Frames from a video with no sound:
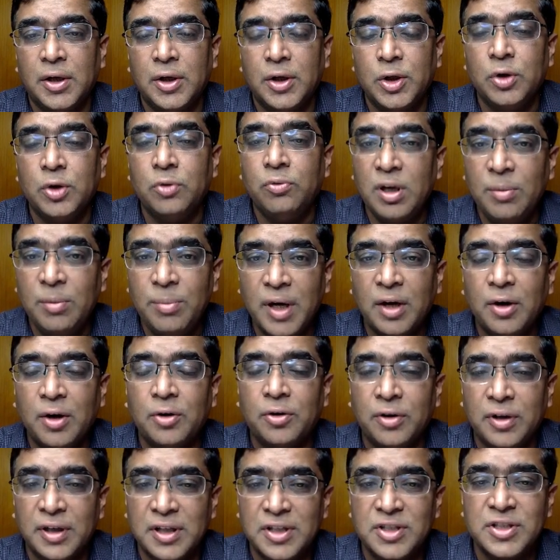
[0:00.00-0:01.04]
You will be allowed
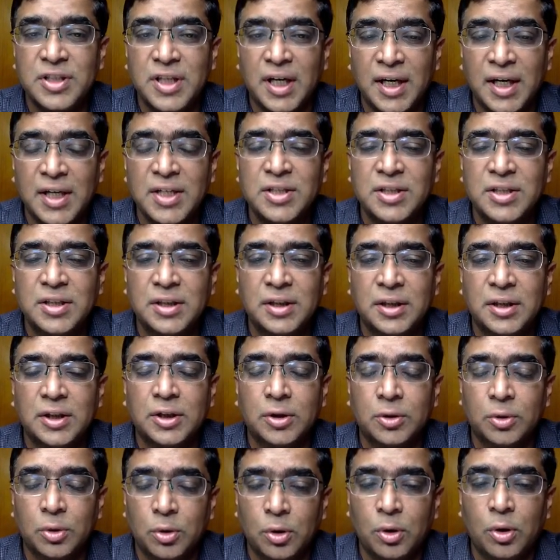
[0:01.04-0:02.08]
to discharge,
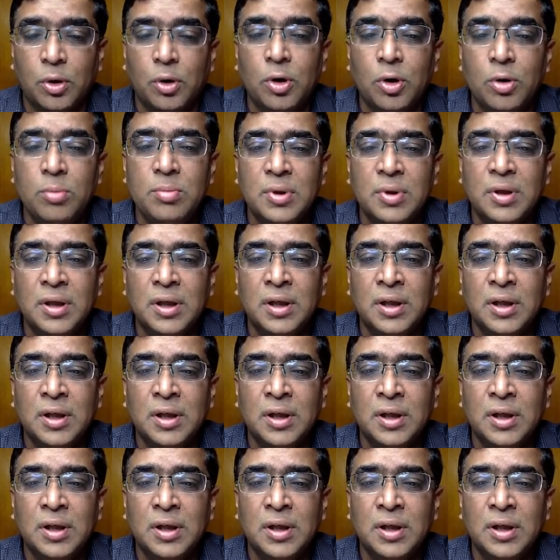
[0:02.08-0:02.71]
to go home.